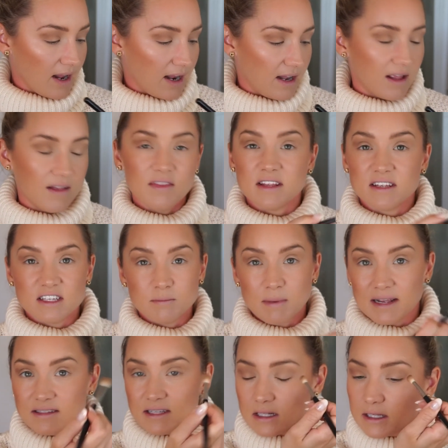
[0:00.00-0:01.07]
And this is
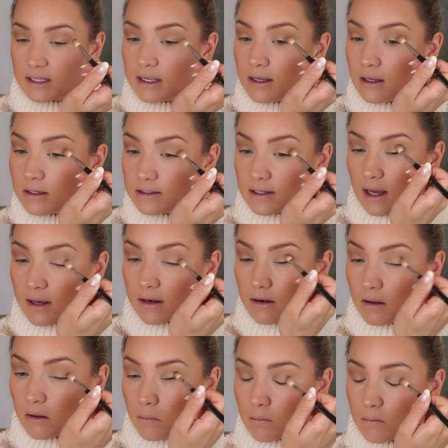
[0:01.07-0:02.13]
basically done.